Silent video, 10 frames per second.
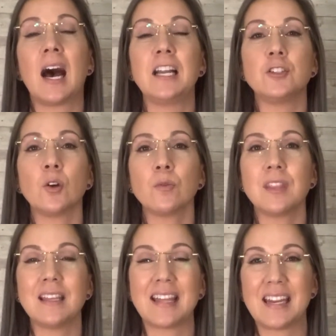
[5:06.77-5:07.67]
I don't
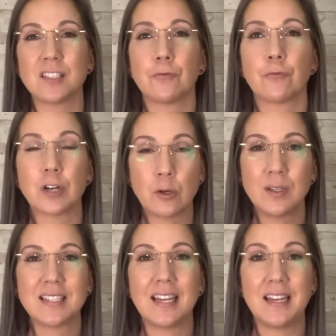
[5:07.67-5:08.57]
think that is
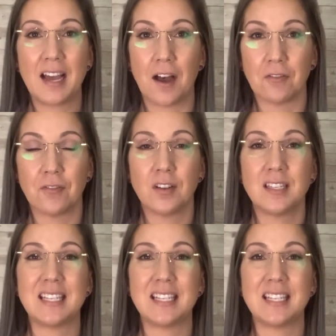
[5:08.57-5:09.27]
frequent enough